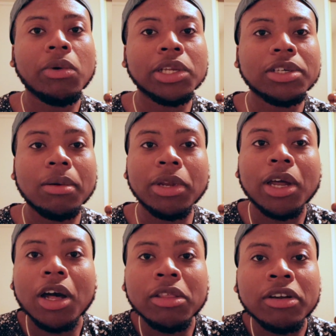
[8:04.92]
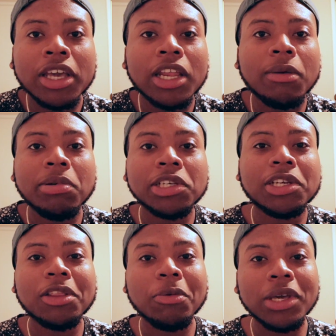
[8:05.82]
which, I mean, other than getting
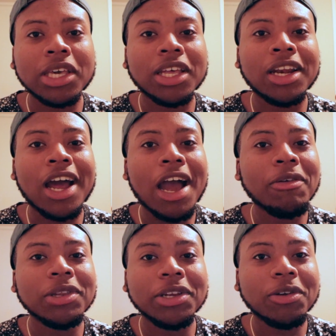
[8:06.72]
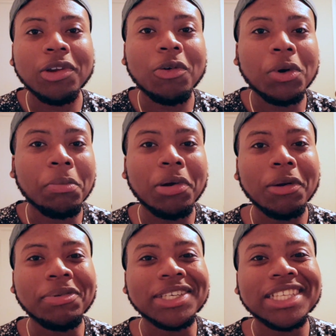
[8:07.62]
pished at the weekend, I really don't know what
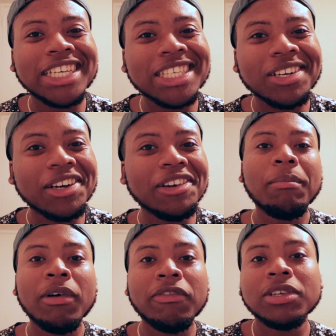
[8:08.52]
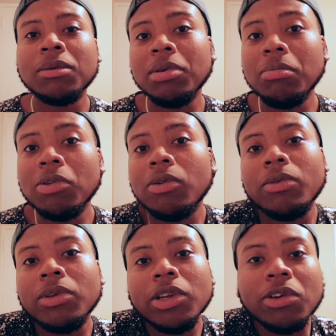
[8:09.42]
purpose they serve. But for some
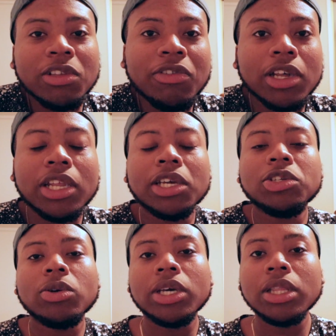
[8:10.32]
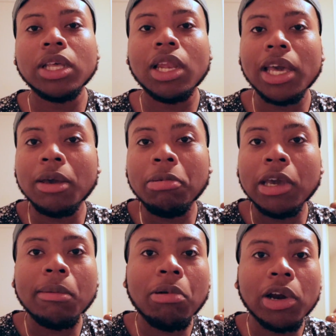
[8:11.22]
people, it's fun. They enjoy it. They like
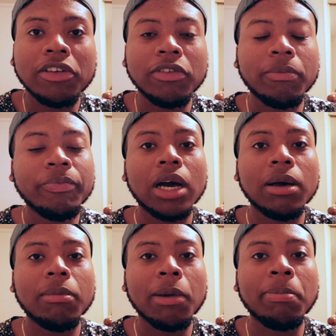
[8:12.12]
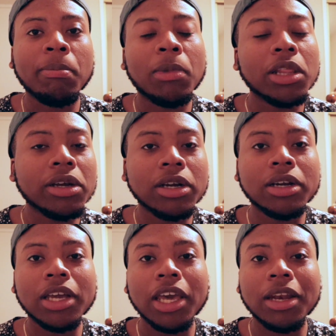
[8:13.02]
being a part of them. My
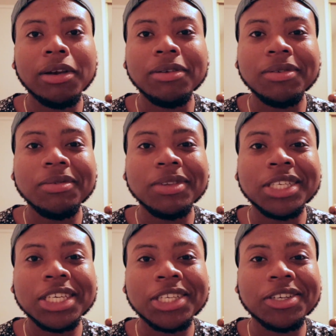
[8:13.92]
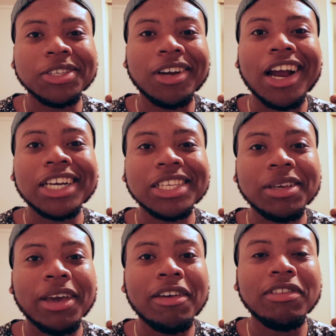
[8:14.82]
mother and sisters are
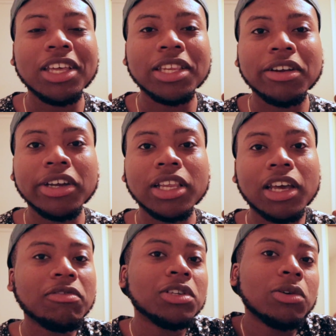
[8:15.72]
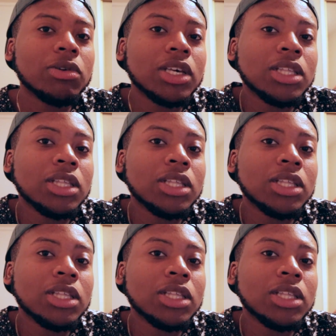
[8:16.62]
actually heavy into Greek life, so